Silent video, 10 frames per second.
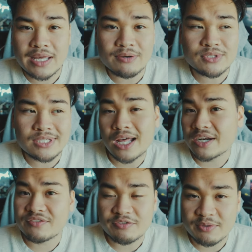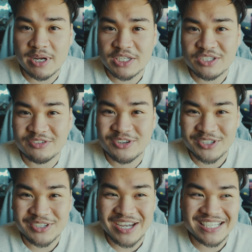that was a lot of information for
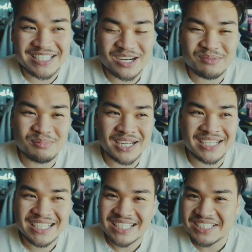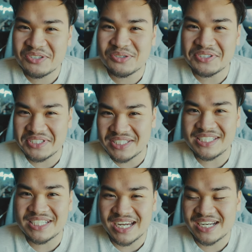you guys there, but you will
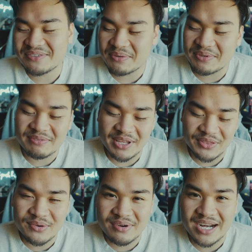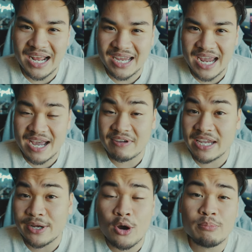see kind of when we run through it, I have
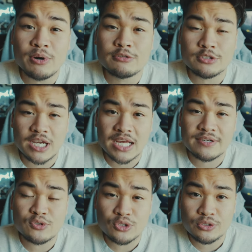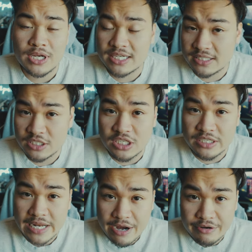a GoPro to kind of show you guys the
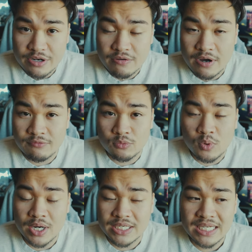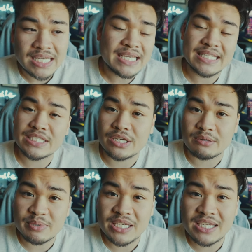scenario of what it's
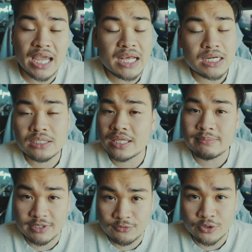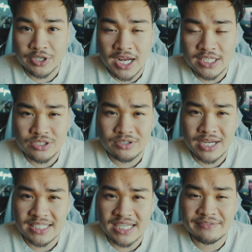gonna be, and I'll label it for you guys so you
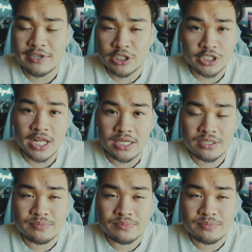guys kind of understand.